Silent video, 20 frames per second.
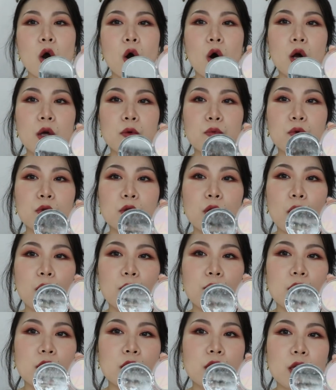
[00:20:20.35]
I would
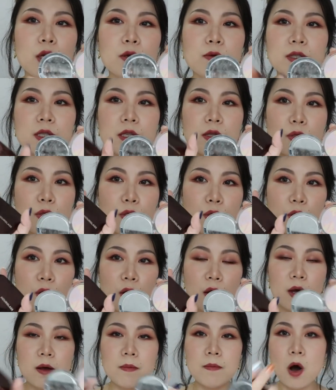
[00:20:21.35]
only use
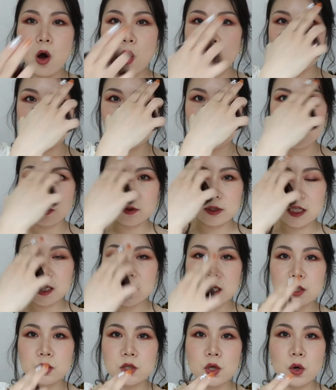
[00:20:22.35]
them on your
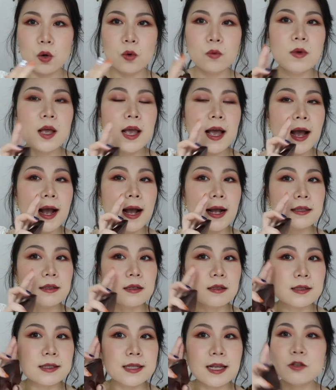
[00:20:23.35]
T-zone and
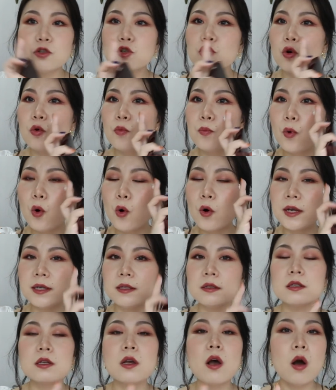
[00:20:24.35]
the central
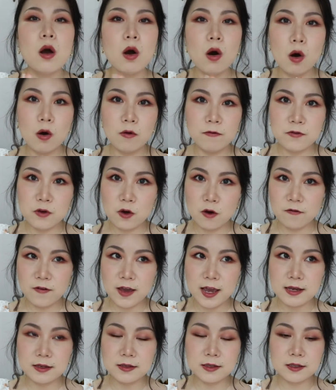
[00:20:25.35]
point of your
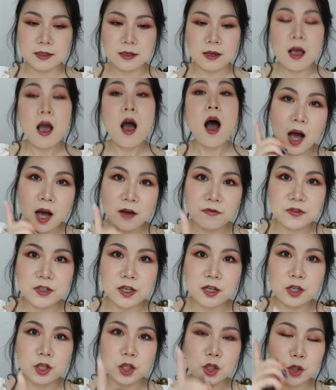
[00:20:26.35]
face after
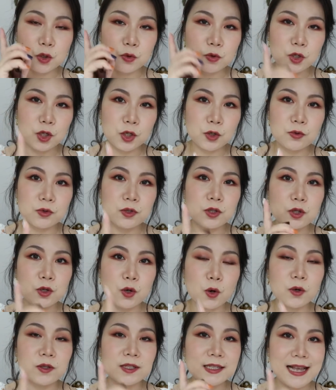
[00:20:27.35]
you use
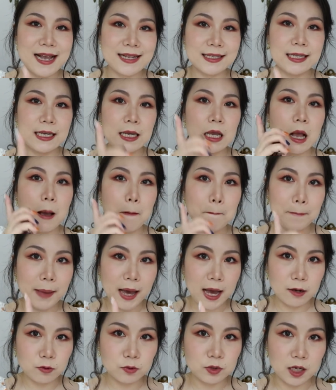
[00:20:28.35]
your setting
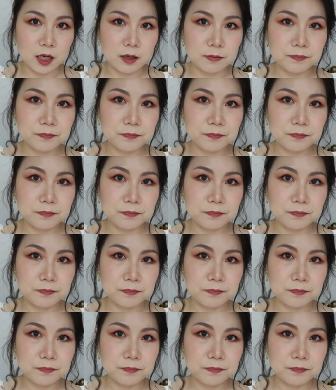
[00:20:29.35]
powder.